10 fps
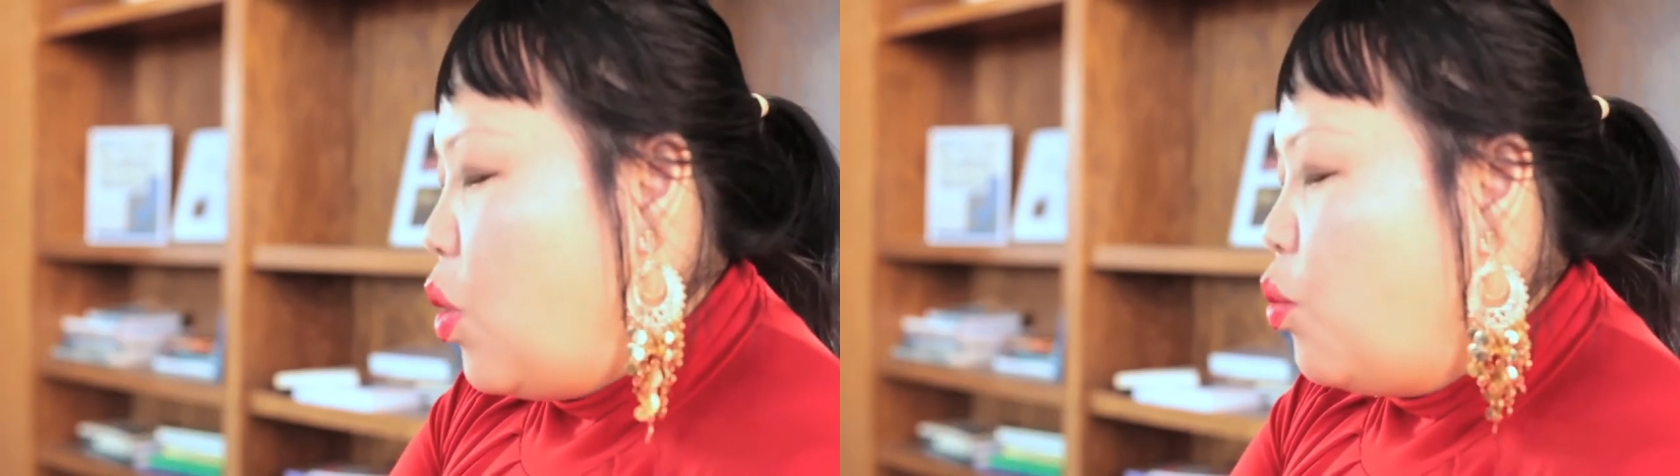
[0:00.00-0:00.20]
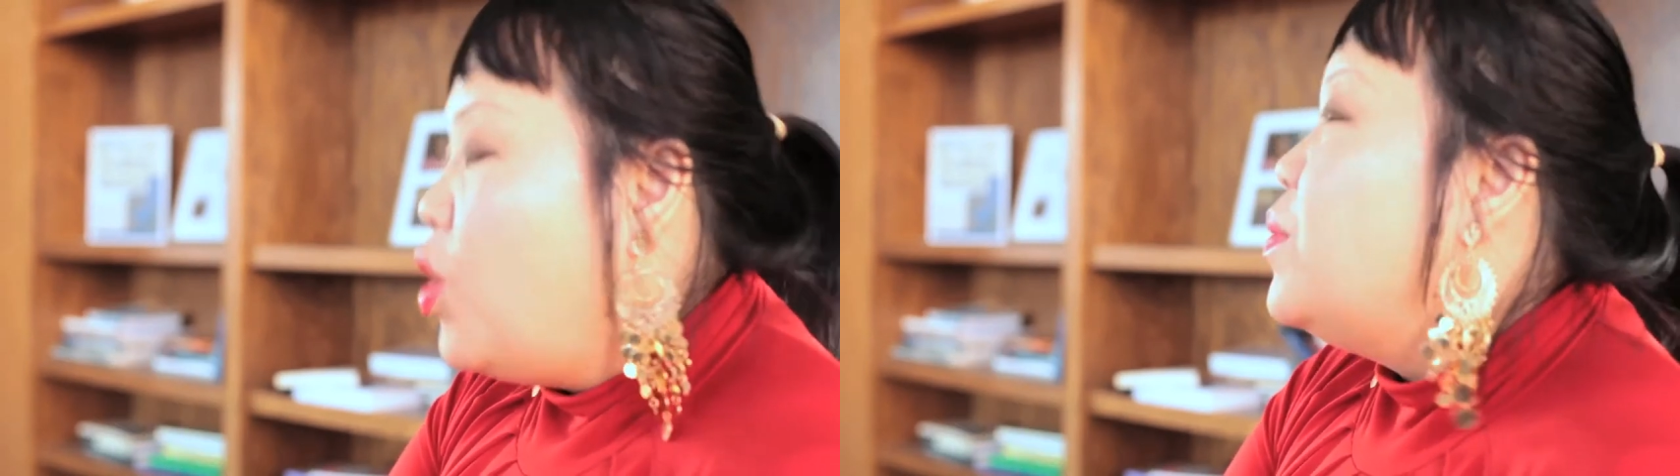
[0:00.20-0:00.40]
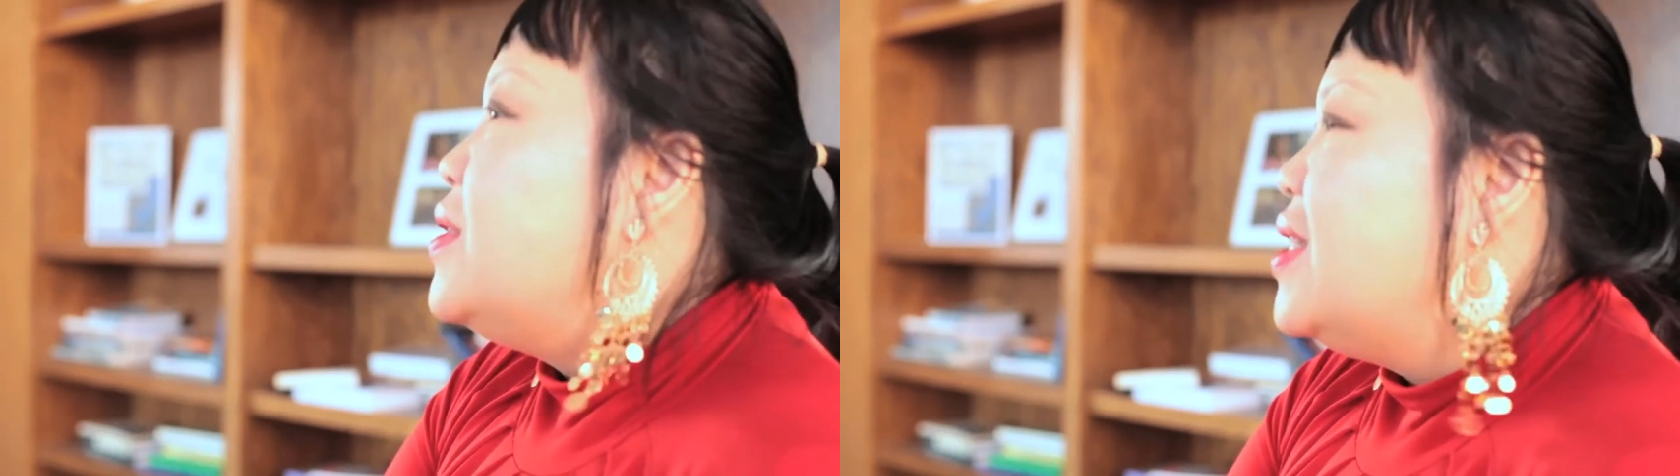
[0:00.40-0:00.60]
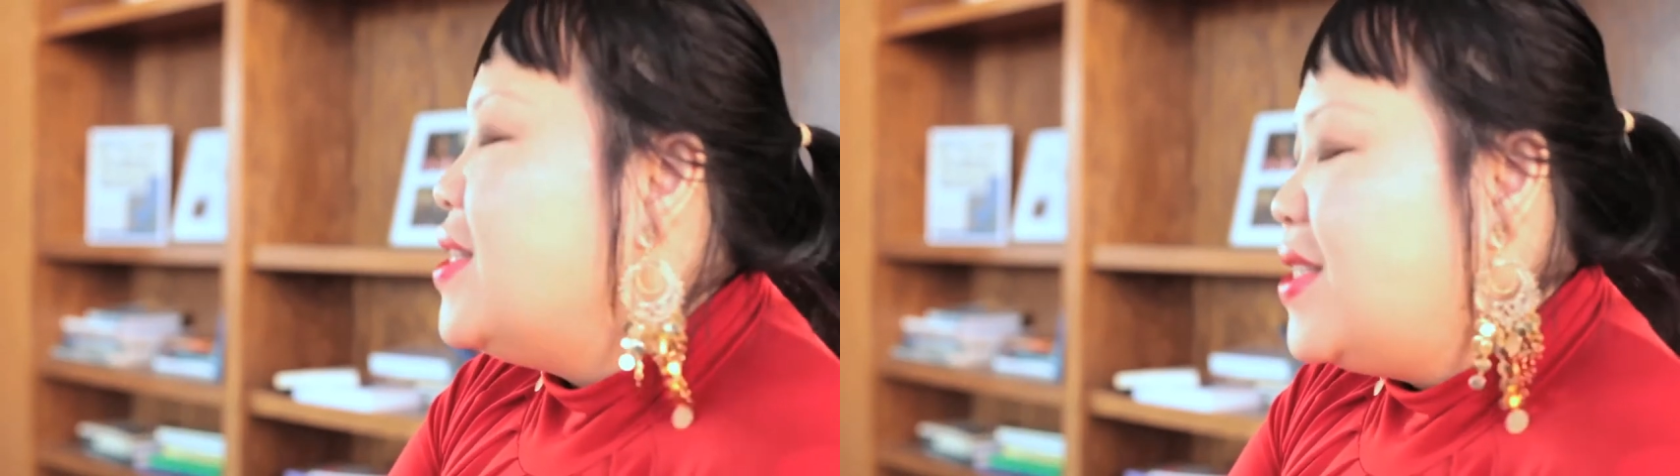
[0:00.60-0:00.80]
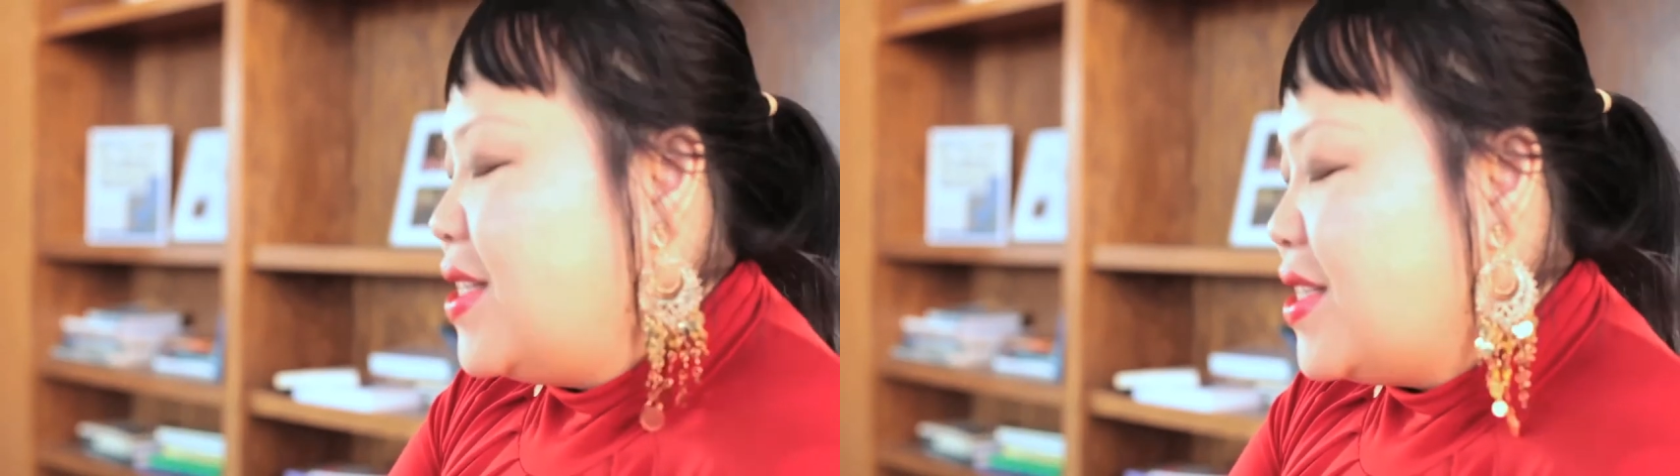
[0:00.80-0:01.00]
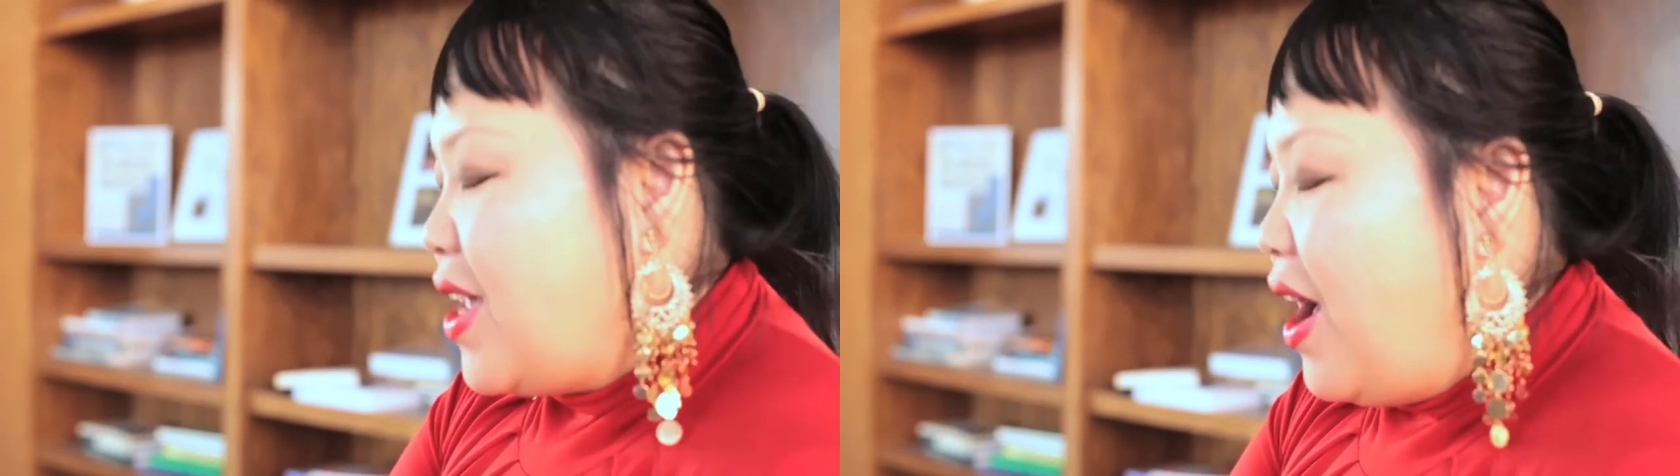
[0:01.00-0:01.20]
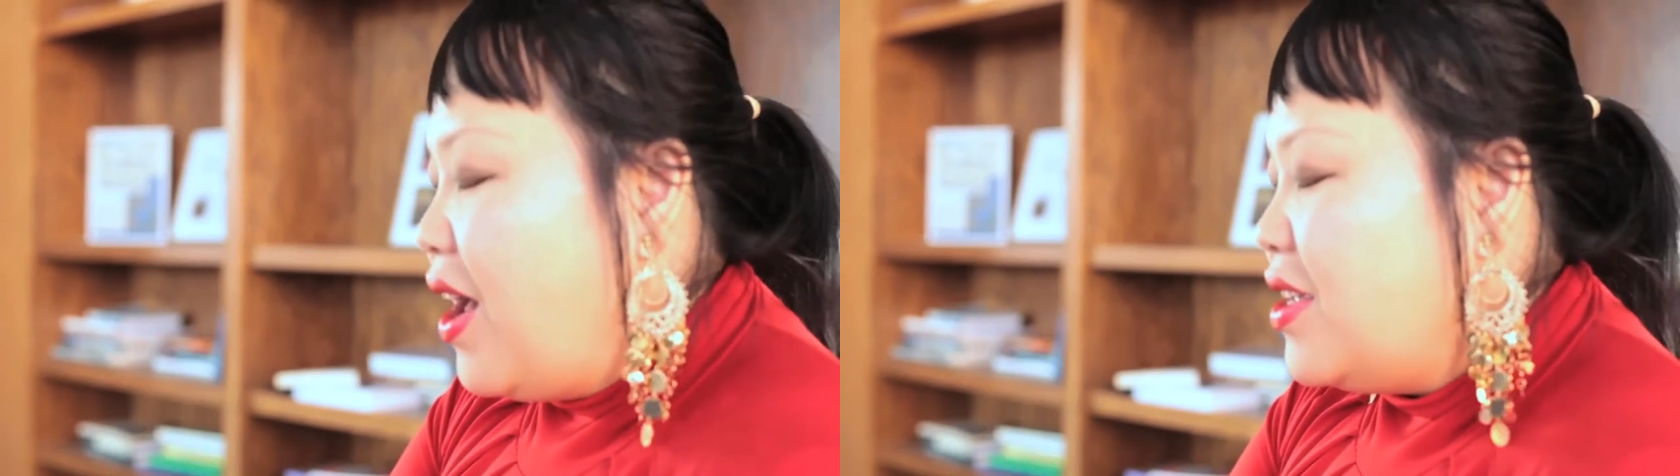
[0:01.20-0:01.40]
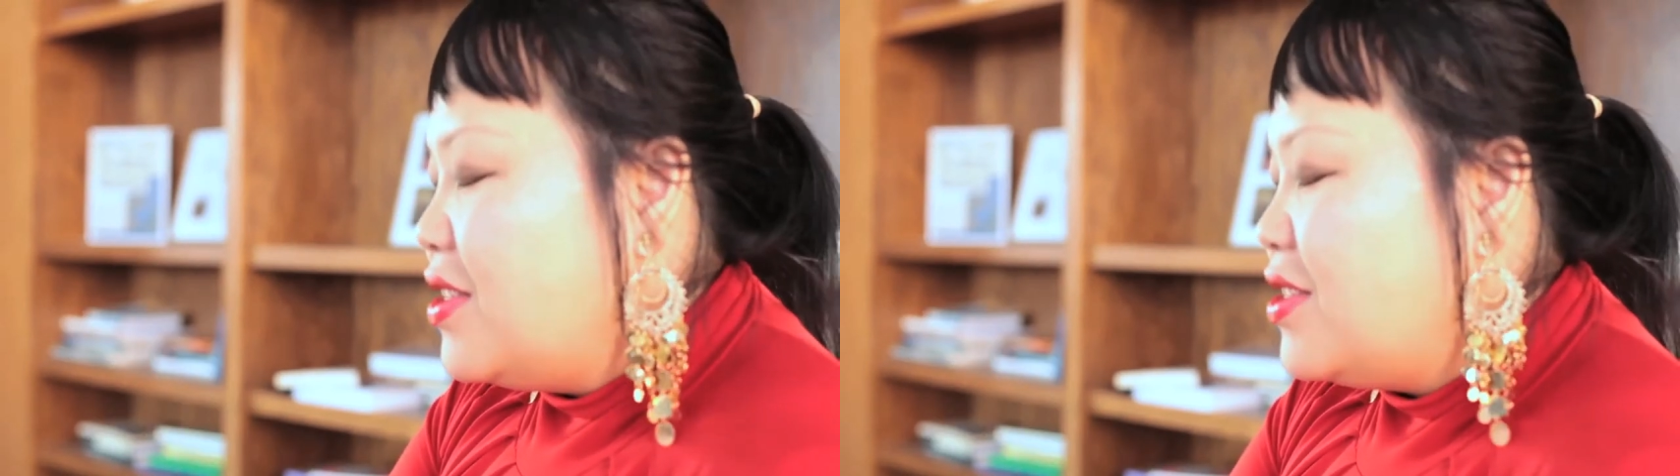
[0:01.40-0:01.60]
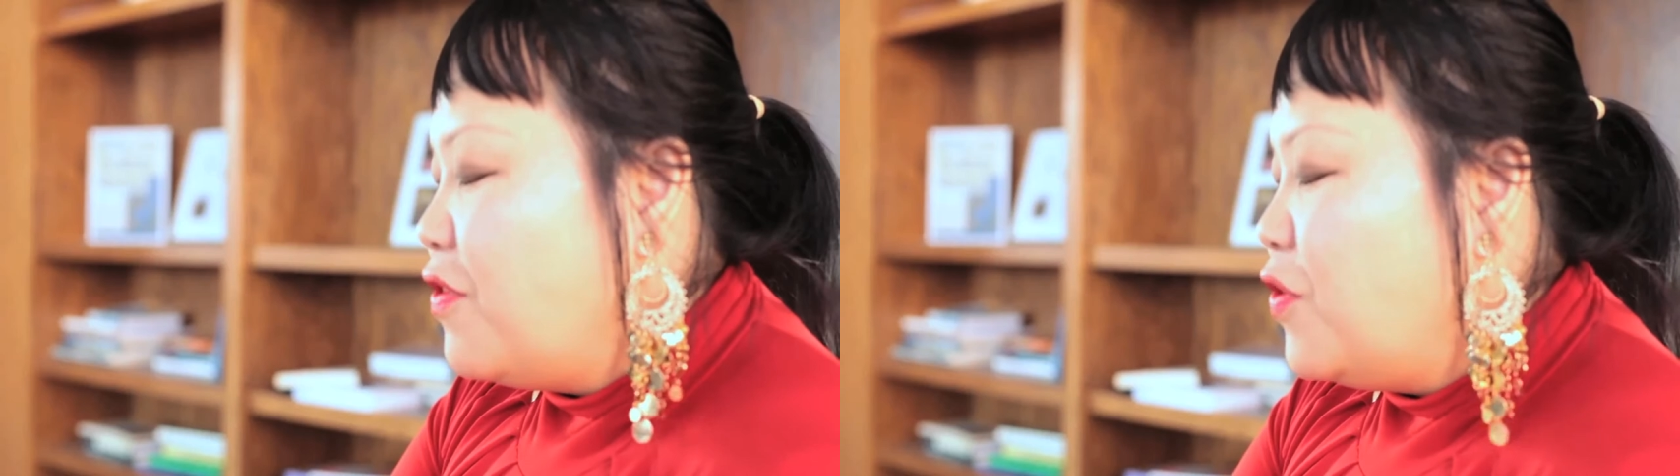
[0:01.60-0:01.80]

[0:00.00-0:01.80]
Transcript: What was this disguise that